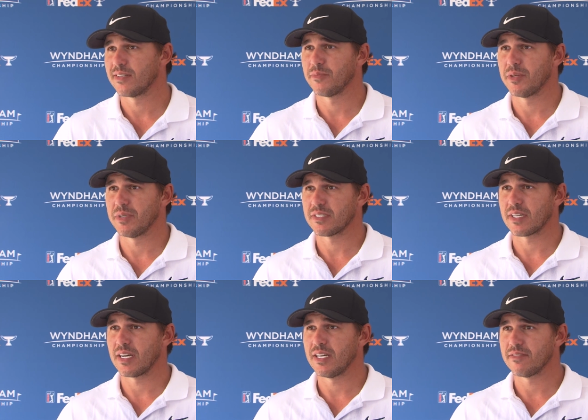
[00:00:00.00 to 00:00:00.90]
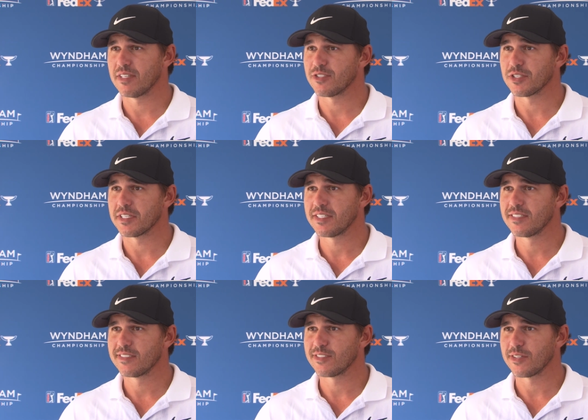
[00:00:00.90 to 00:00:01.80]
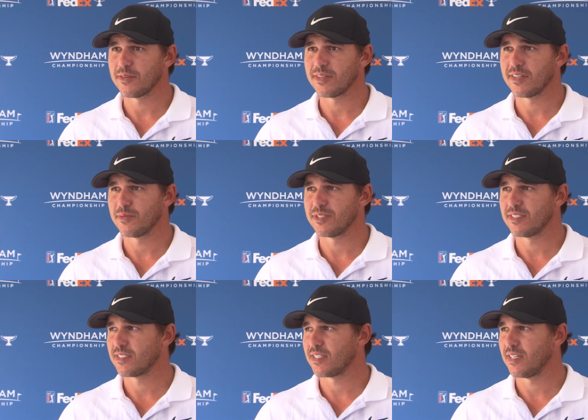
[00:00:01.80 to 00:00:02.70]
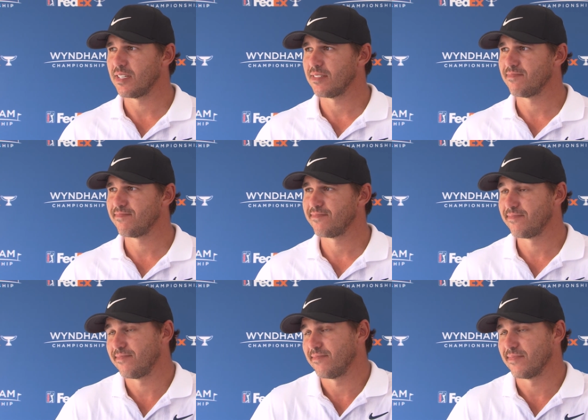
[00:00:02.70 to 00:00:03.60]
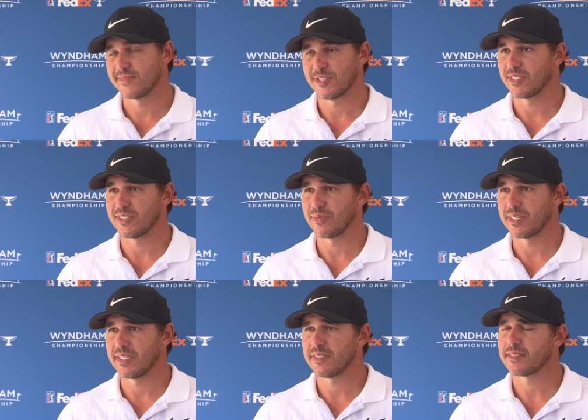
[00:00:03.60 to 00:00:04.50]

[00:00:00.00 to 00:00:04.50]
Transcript: I'm going to miss a cut eventually. So I wouldn't just is what it is.